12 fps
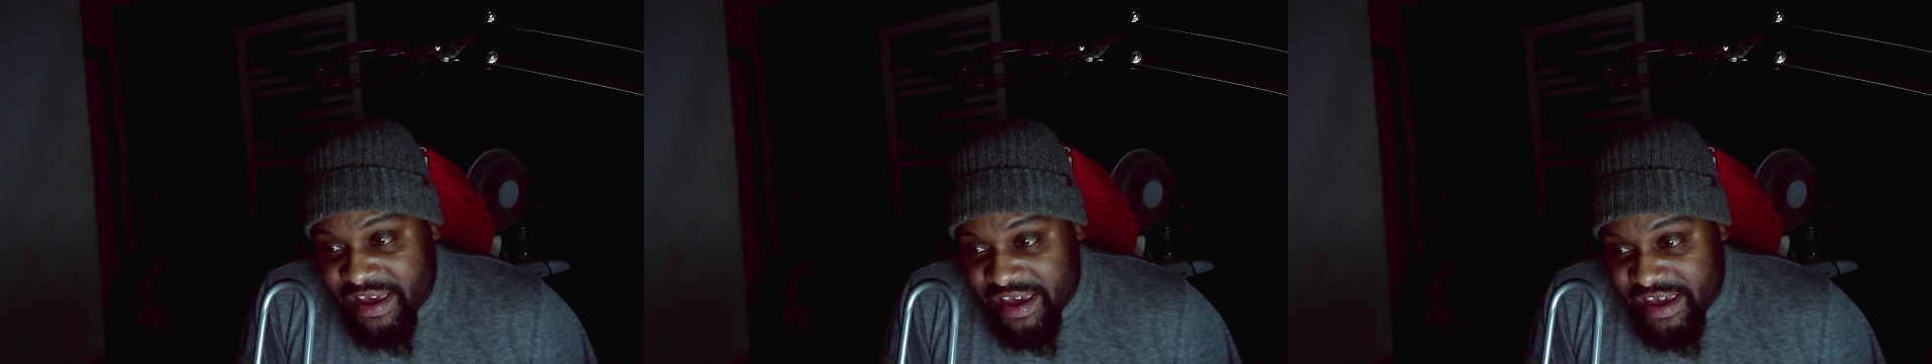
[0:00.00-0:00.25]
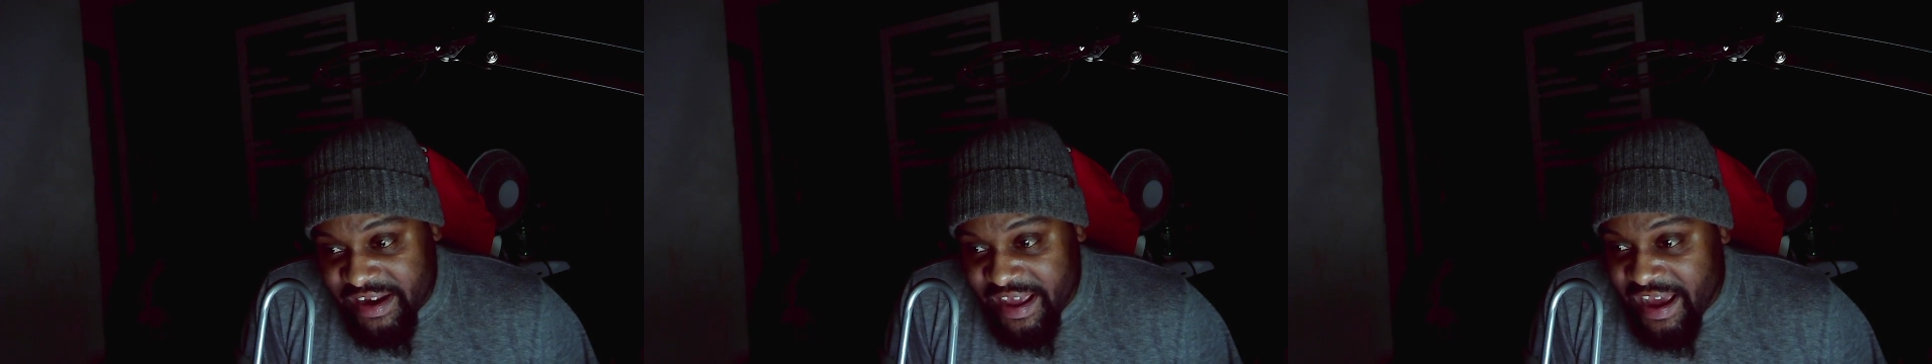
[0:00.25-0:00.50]

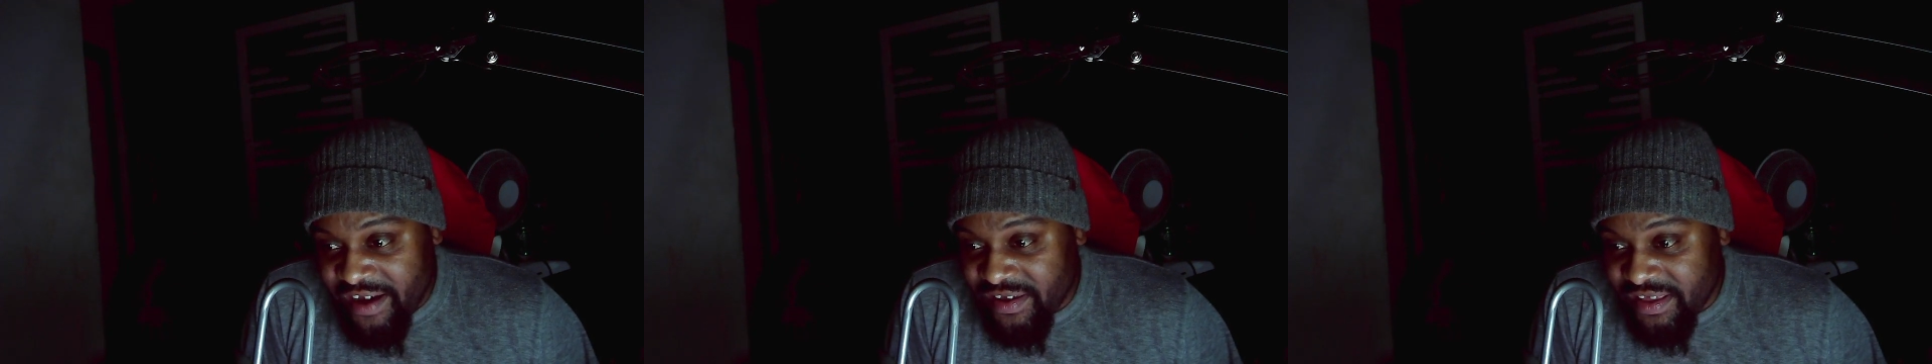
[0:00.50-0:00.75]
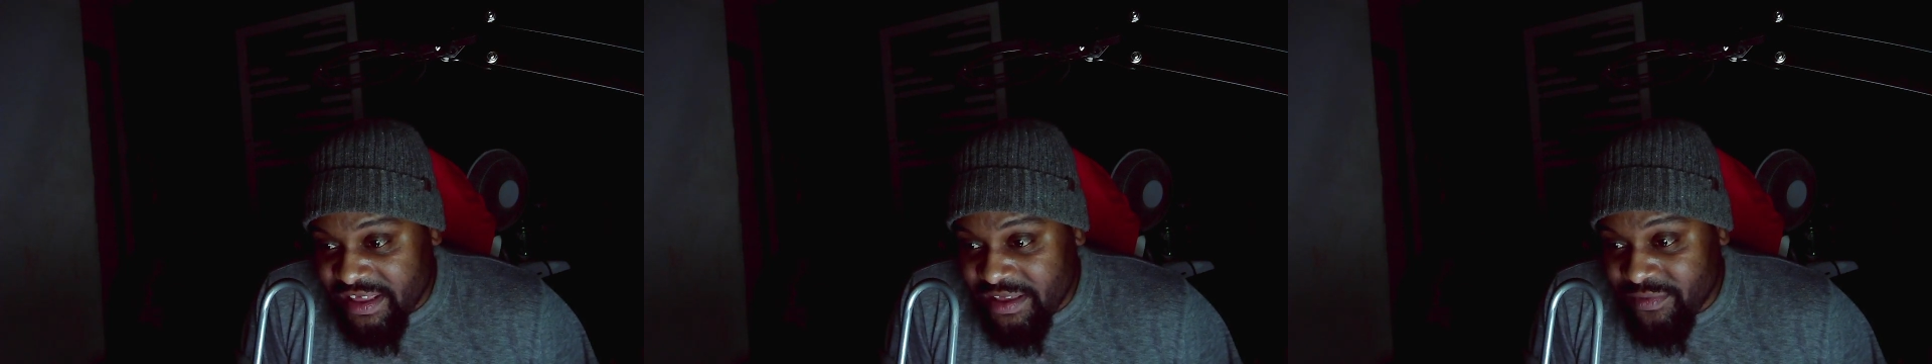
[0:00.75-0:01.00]
and how
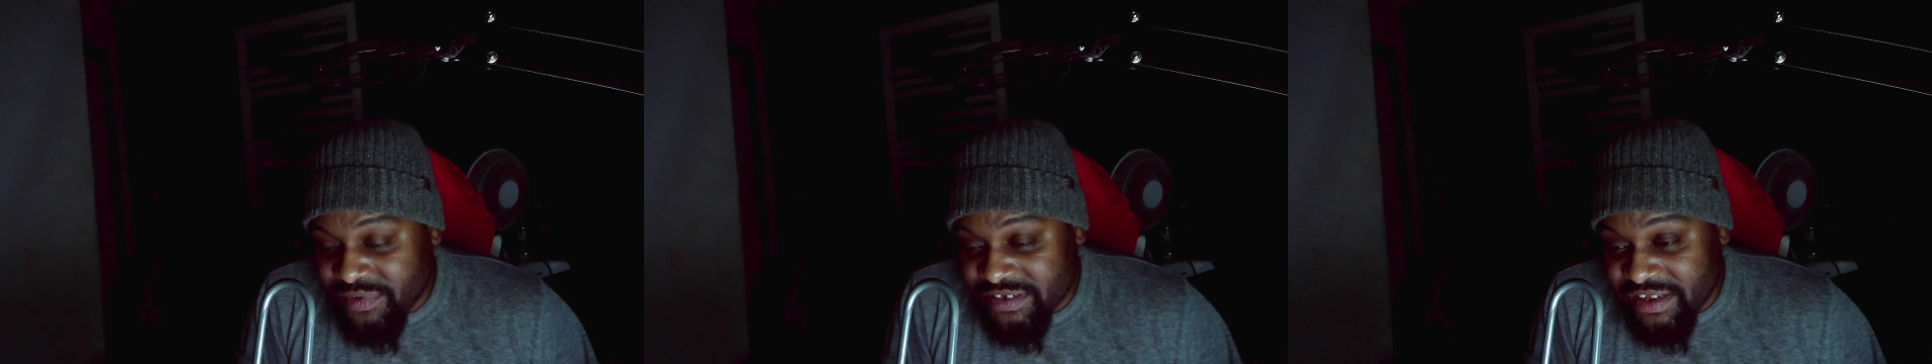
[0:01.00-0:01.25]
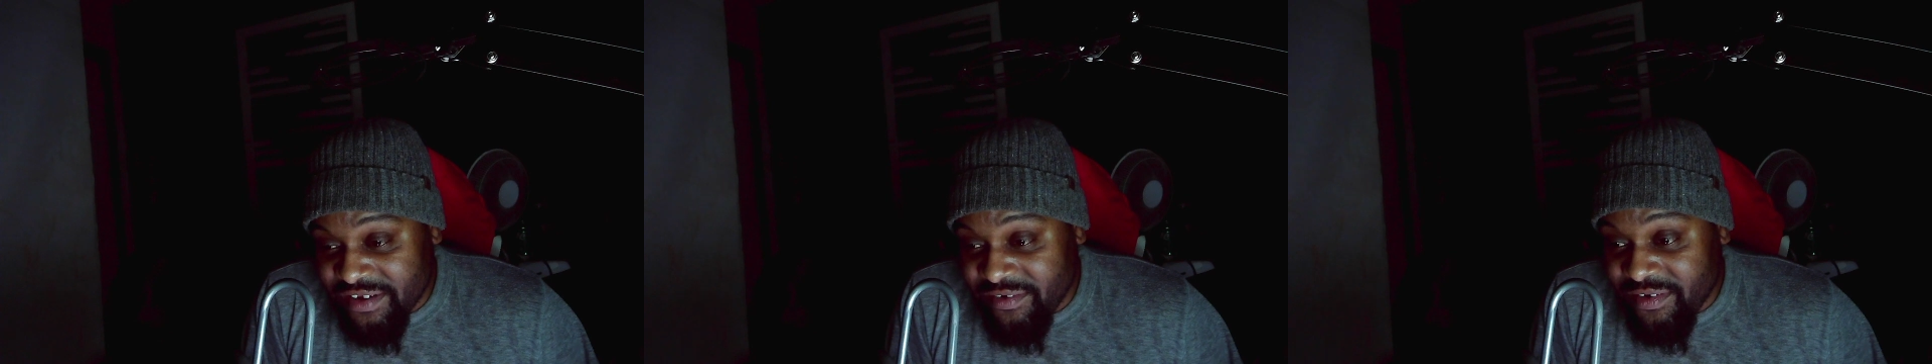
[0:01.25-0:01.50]
he was
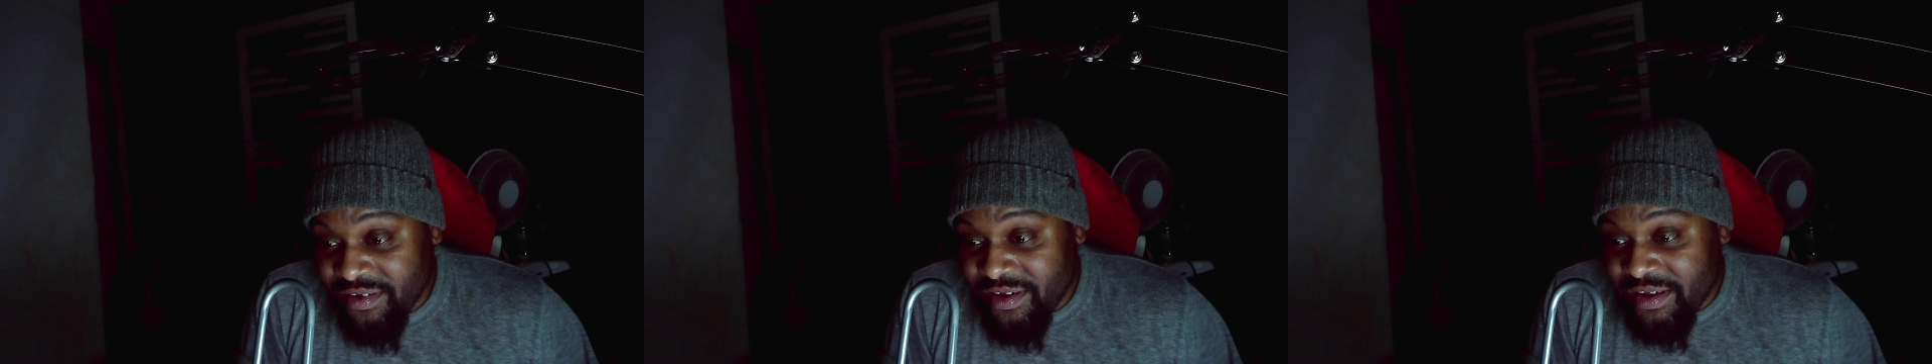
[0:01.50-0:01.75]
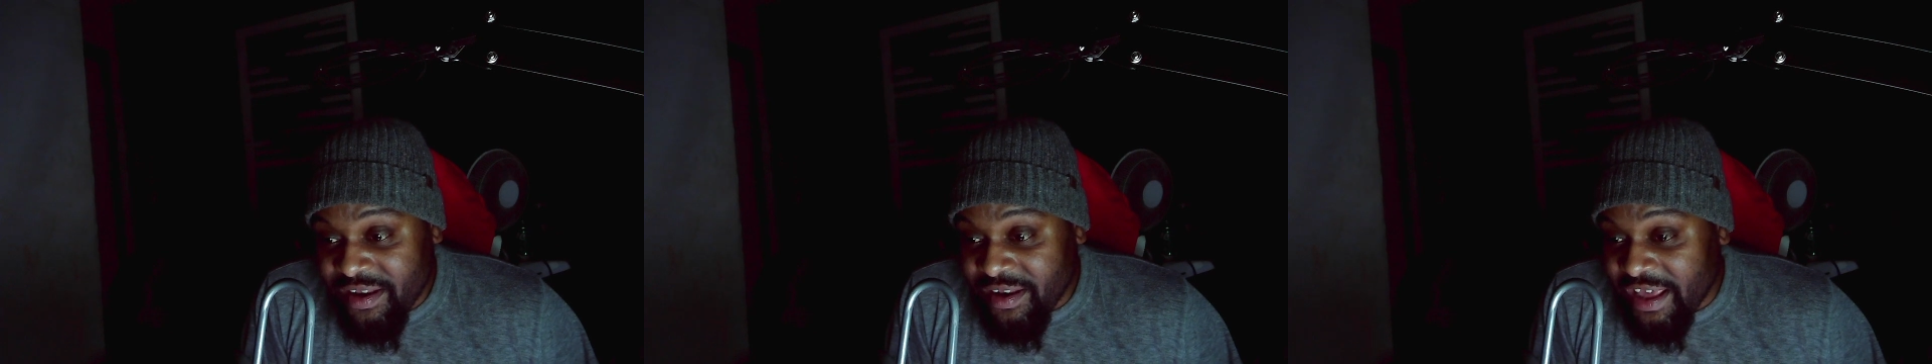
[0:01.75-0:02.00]
in
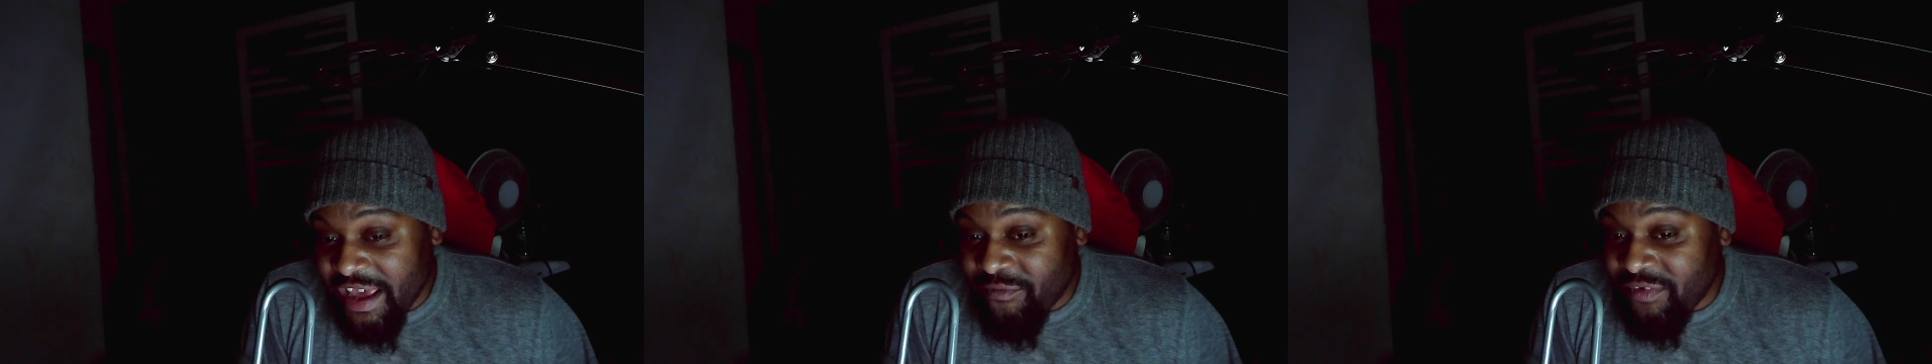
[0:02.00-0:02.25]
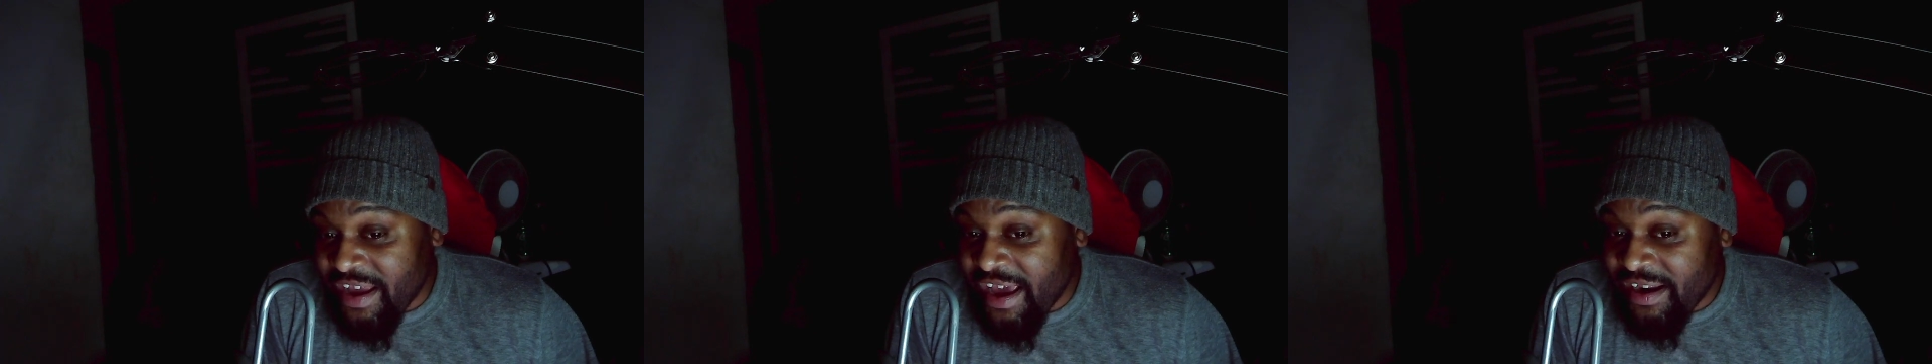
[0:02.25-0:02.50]

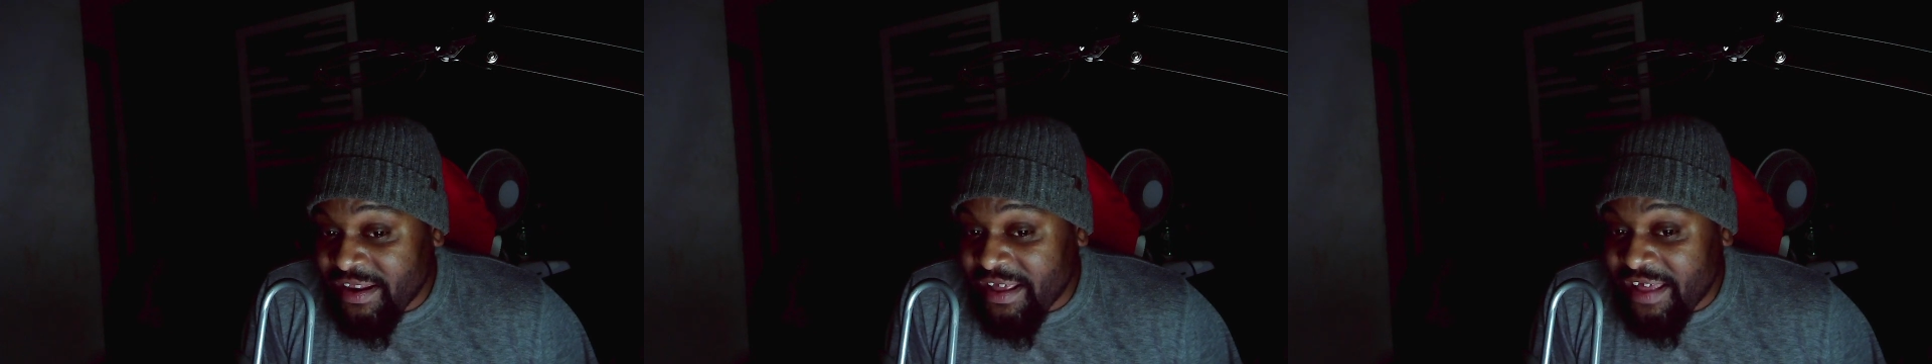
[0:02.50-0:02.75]
reality.